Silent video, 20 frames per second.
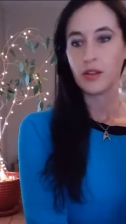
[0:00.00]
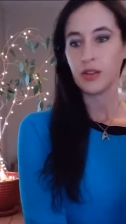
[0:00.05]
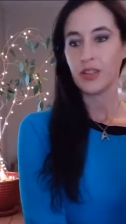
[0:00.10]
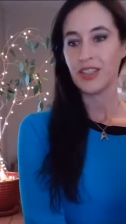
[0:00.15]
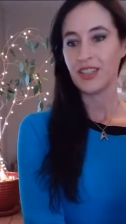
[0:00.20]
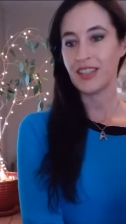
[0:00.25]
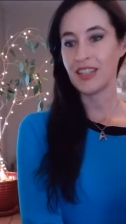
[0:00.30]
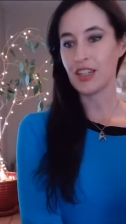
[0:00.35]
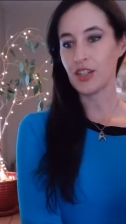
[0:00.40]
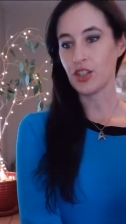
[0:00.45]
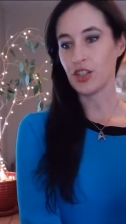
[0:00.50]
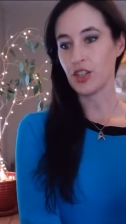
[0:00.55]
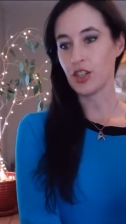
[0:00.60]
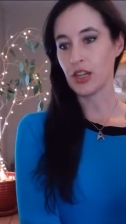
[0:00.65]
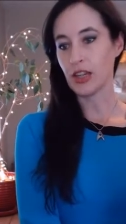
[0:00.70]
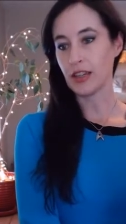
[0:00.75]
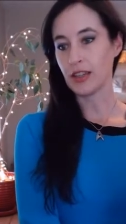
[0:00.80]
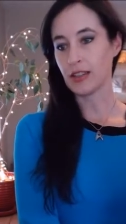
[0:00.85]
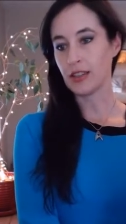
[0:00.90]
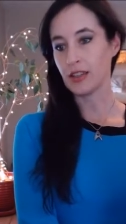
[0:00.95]
stitched
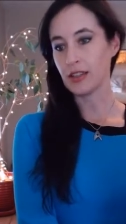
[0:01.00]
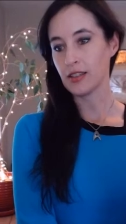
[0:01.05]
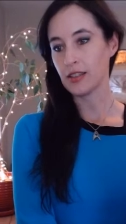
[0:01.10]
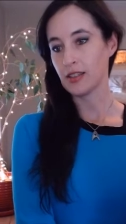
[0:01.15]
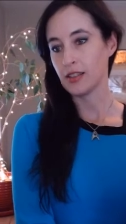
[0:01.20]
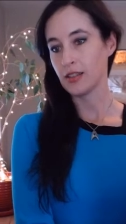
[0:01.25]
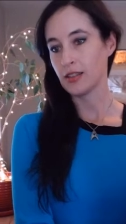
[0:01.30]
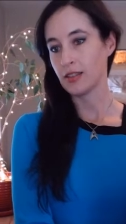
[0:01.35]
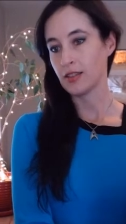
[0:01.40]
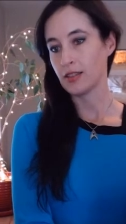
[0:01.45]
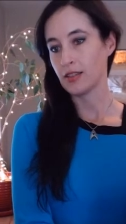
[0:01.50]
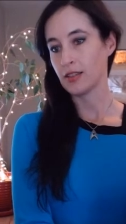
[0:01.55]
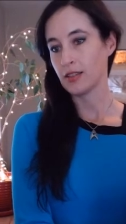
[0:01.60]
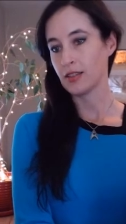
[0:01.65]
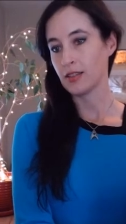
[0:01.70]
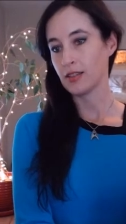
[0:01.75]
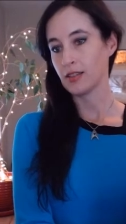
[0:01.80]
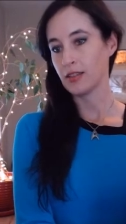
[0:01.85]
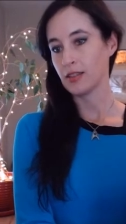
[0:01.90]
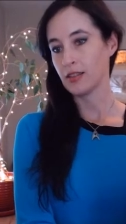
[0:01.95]
like this,
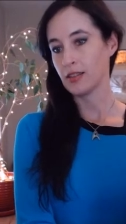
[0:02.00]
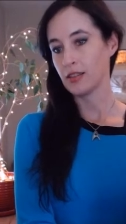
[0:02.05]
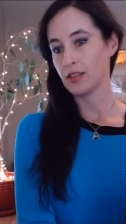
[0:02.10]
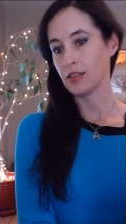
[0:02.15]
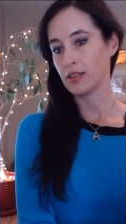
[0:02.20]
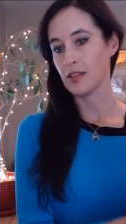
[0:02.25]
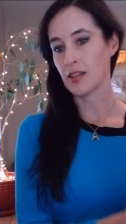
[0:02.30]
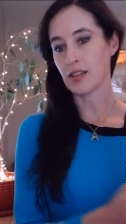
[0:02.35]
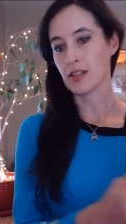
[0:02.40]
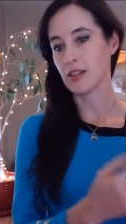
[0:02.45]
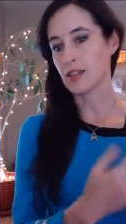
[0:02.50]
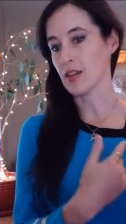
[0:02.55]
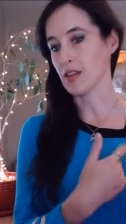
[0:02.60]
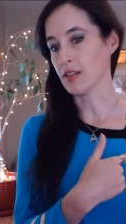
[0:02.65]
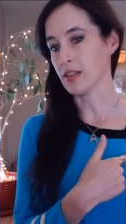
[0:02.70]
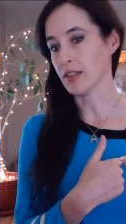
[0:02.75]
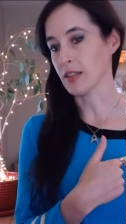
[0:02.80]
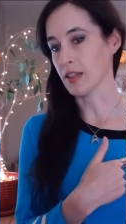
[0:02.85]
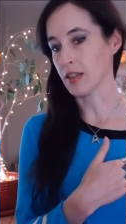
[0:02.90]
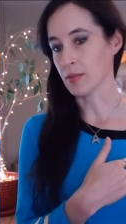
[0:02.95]
not
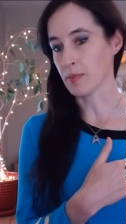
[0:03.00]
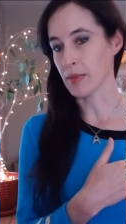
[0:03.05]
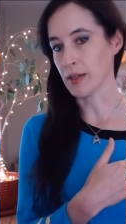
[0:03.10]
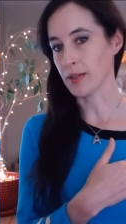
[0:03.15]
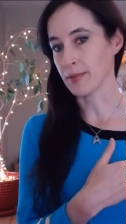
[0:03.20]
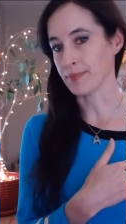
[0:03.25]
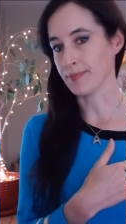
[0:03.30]
solid like mine.